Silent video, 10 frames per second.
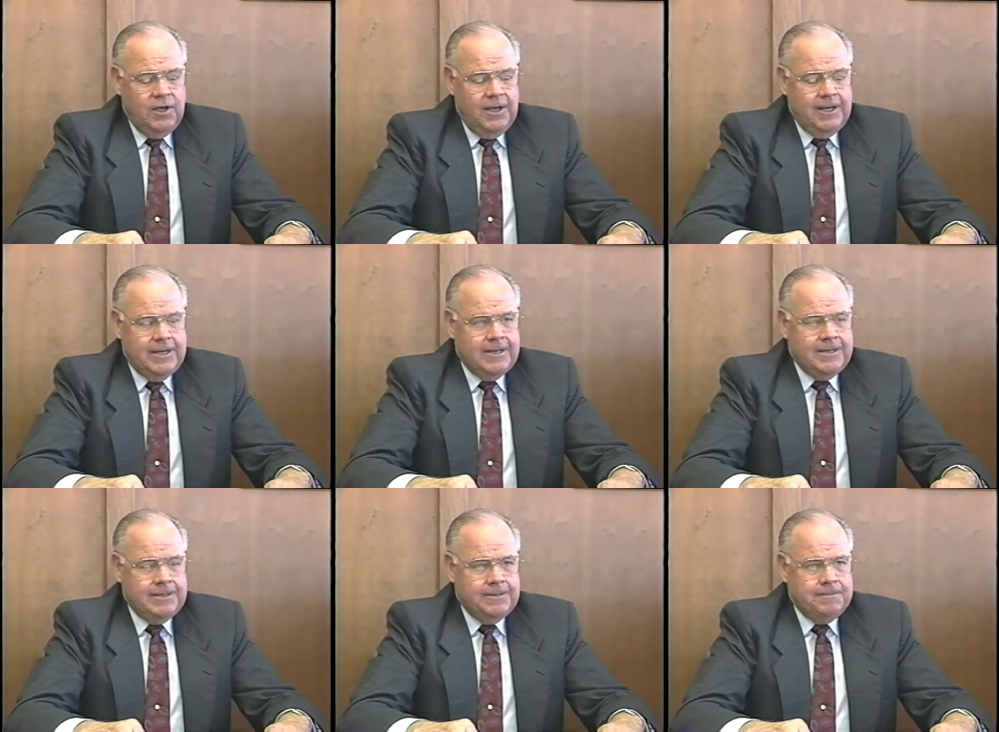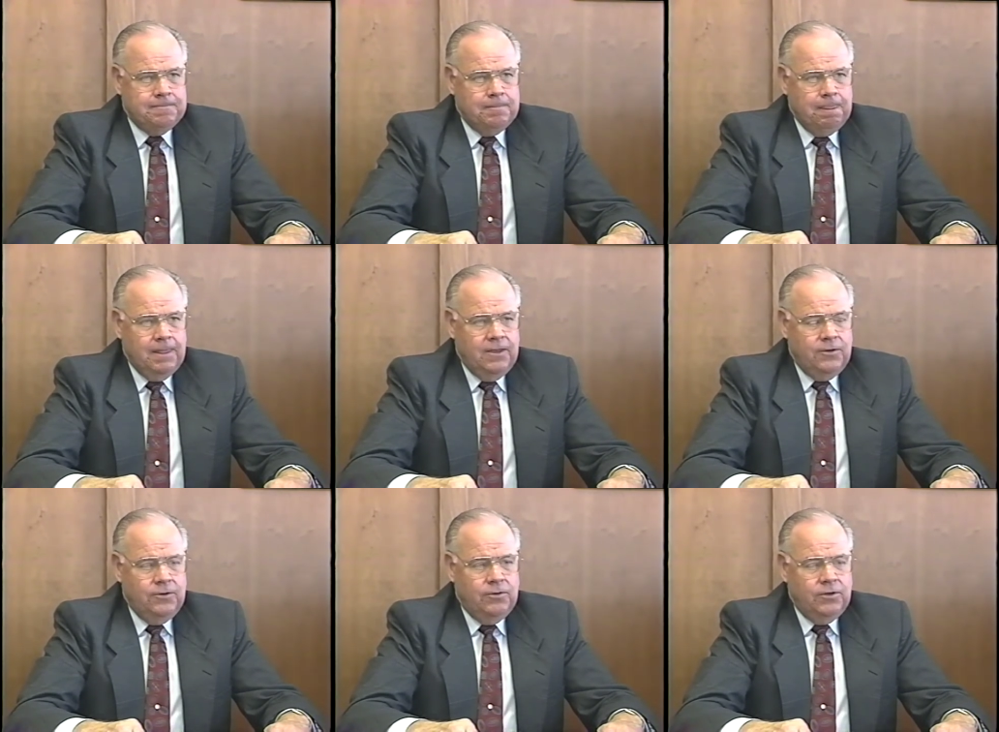uh,
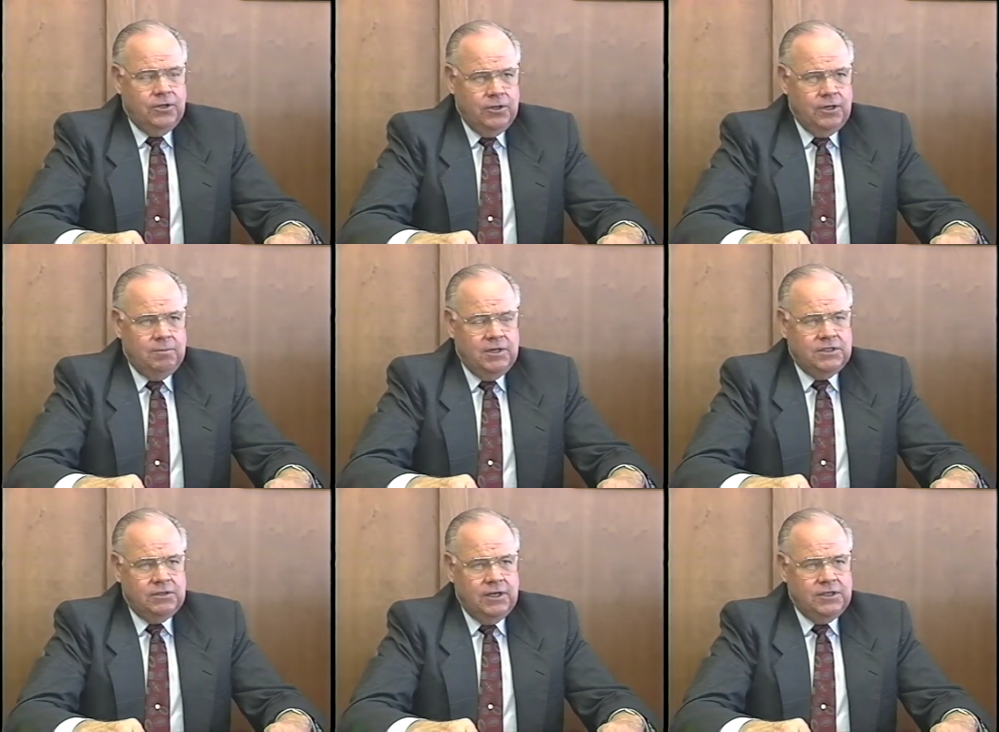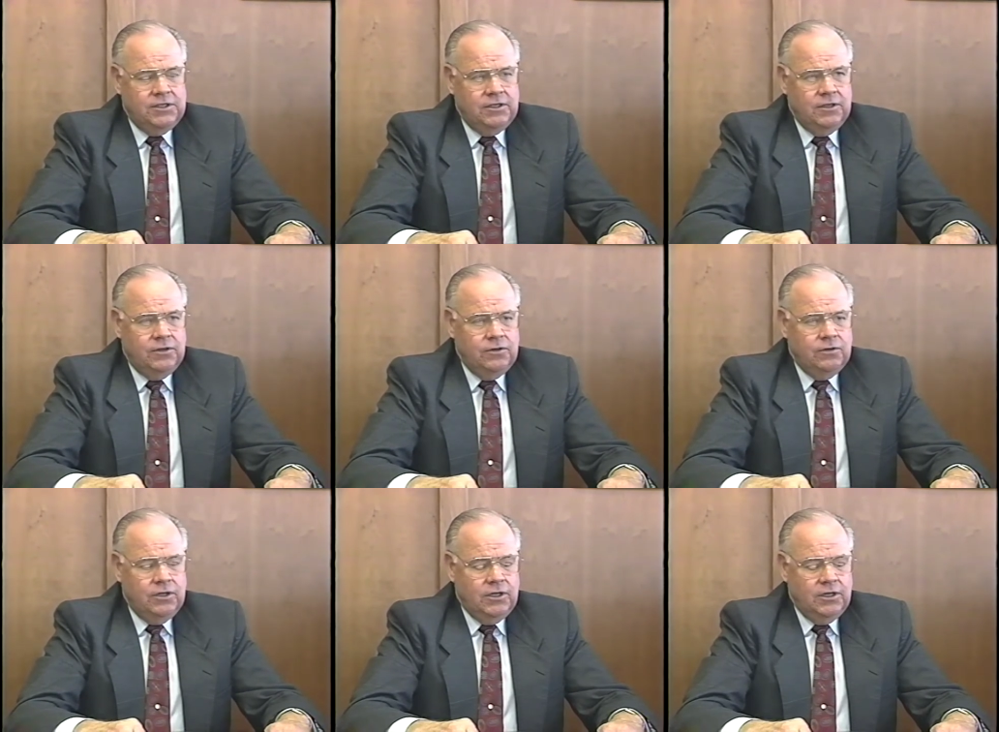through good administration and through
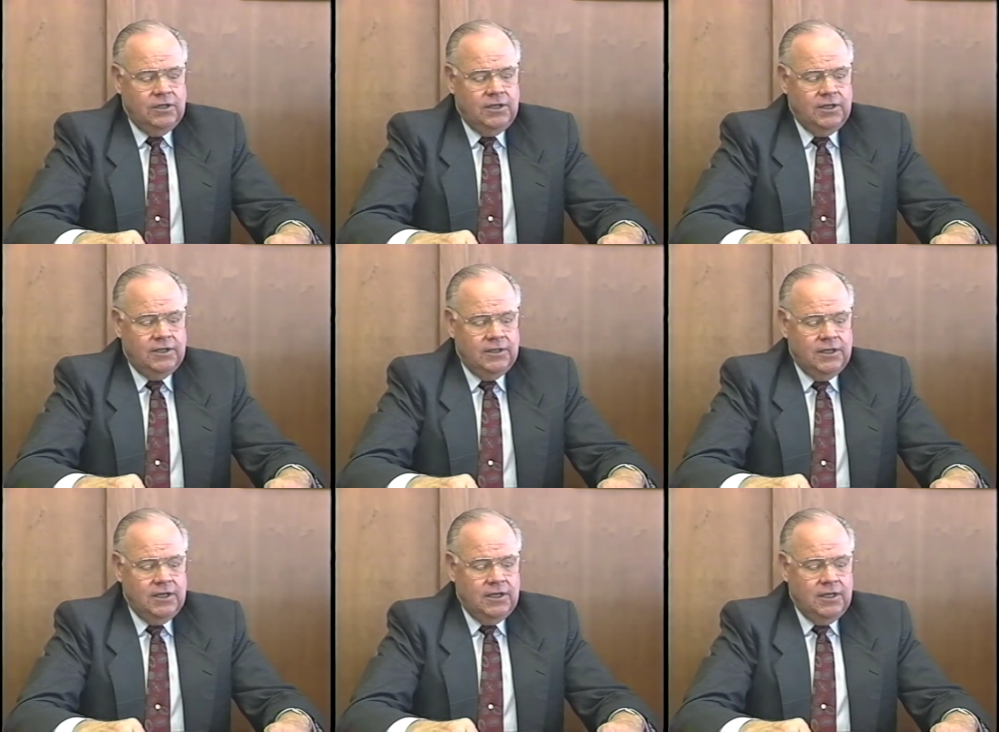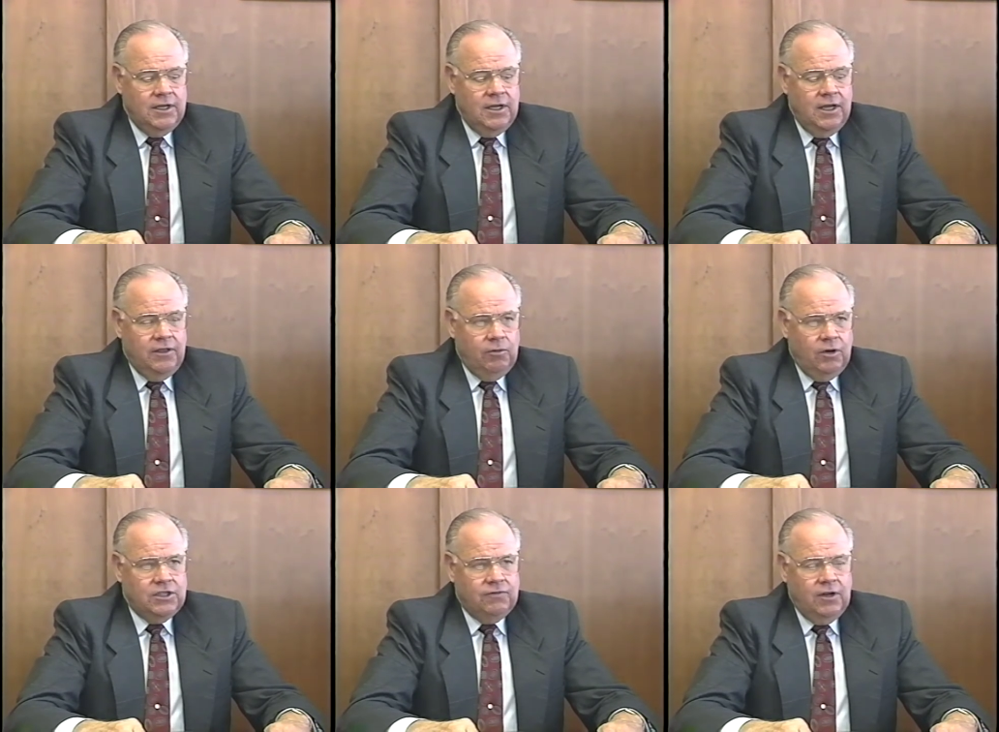good uh, the
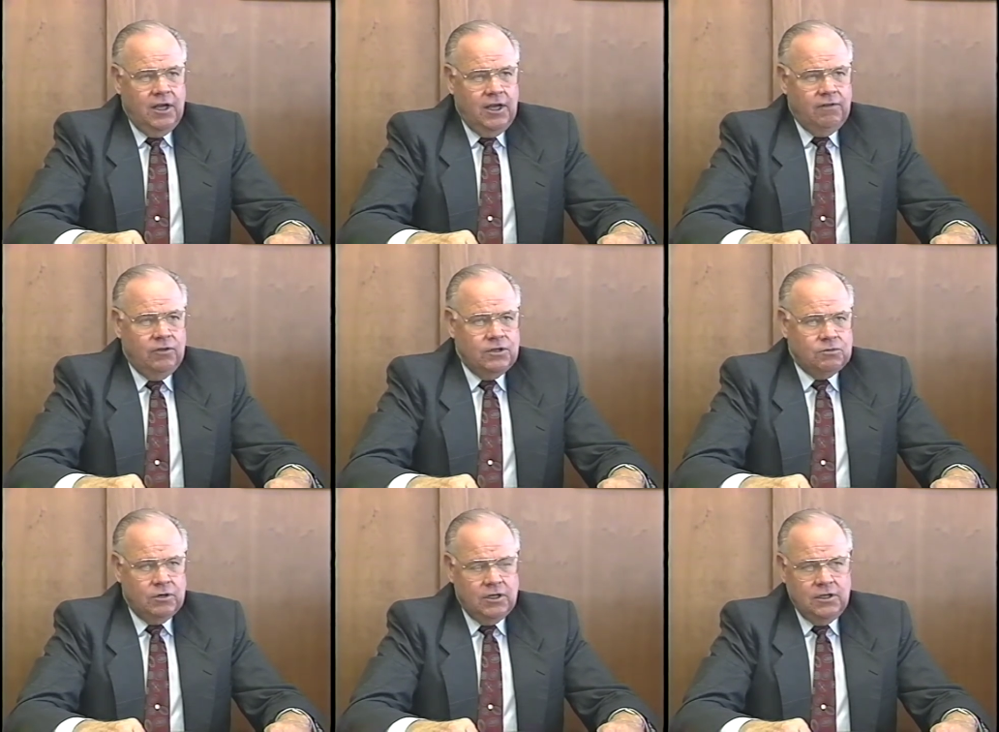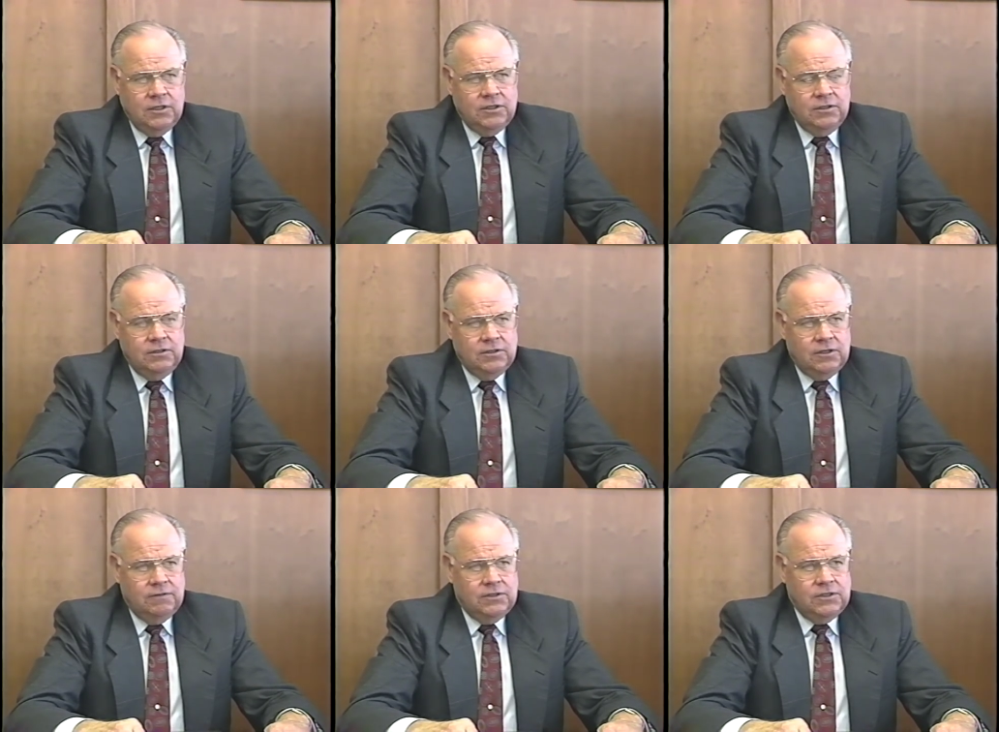watchful eye of those working in student
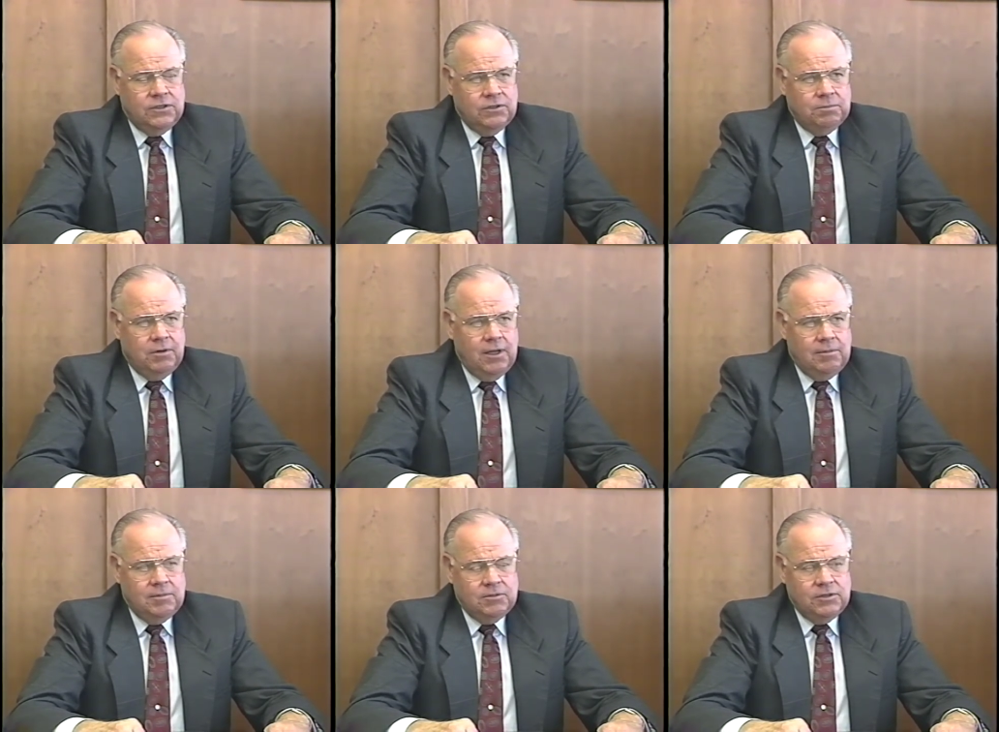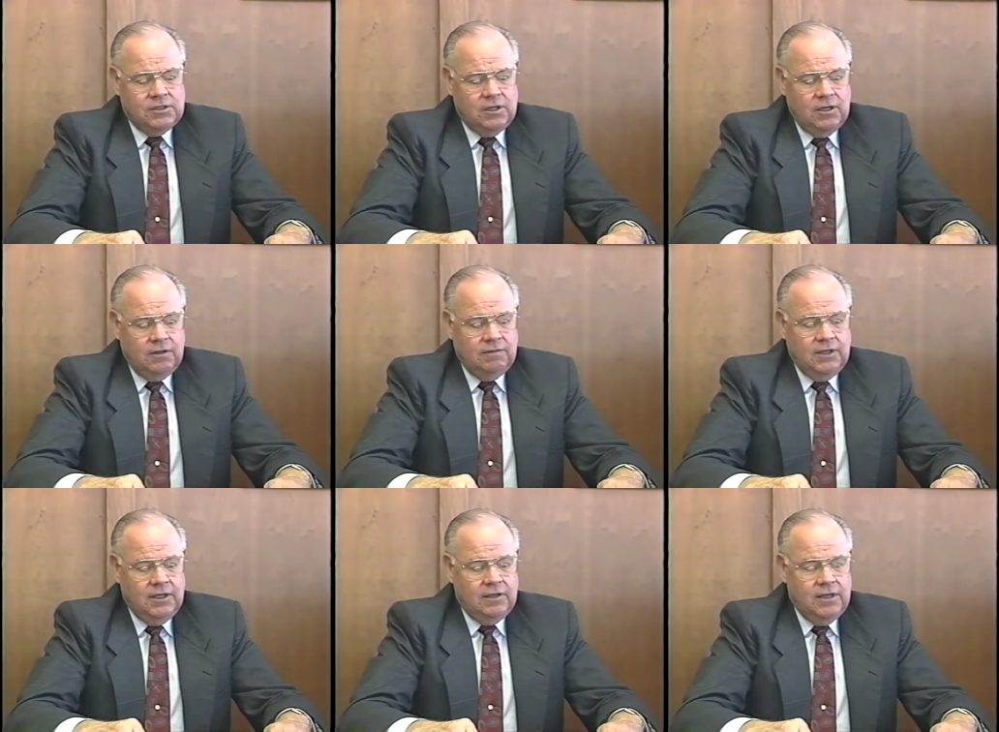services, those problems were solved,
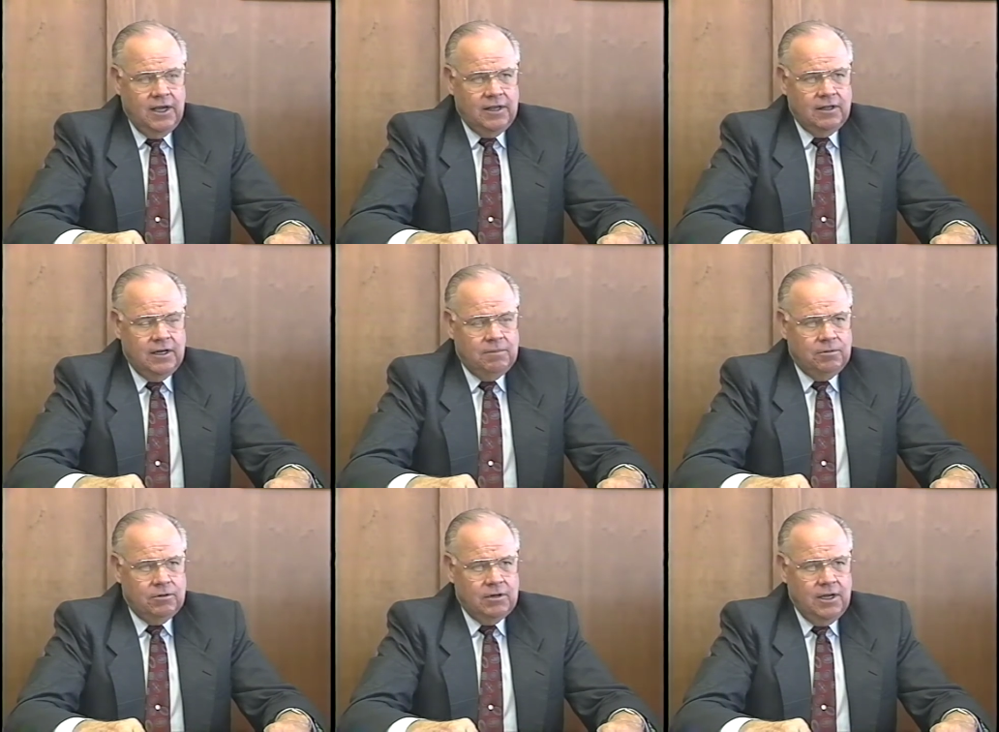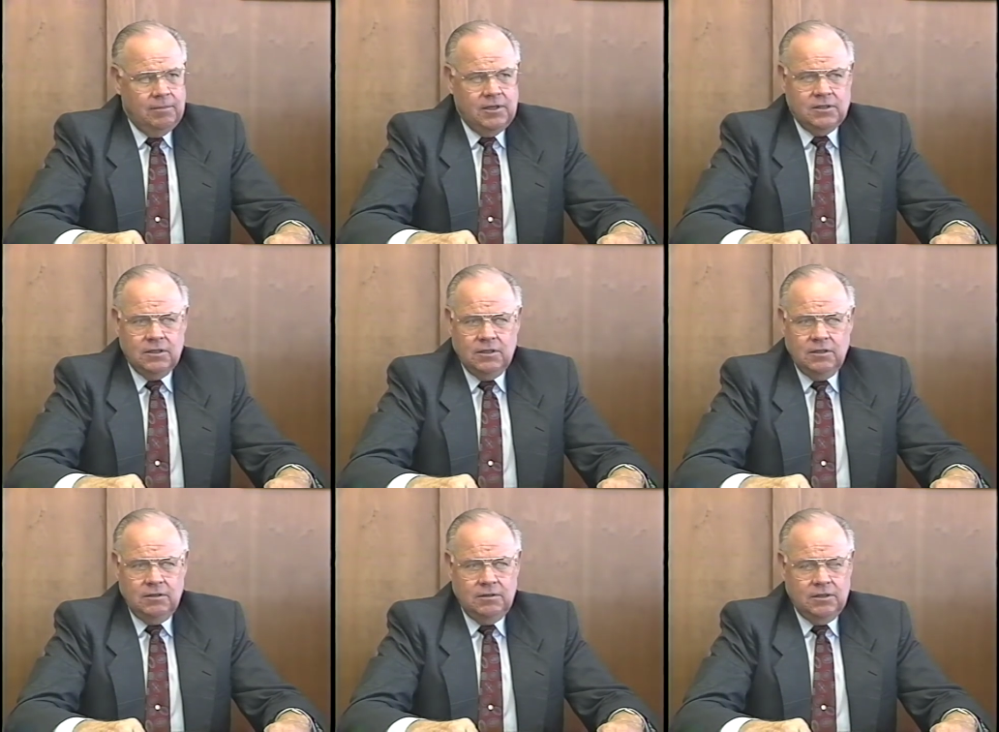and the athletic program has
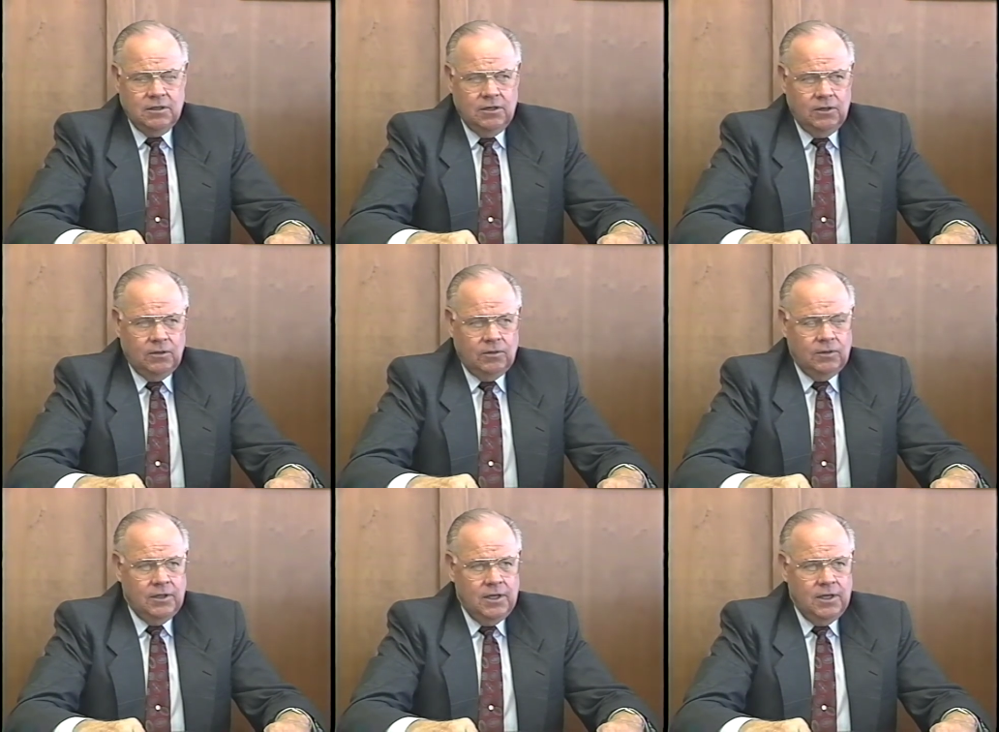continued to grow.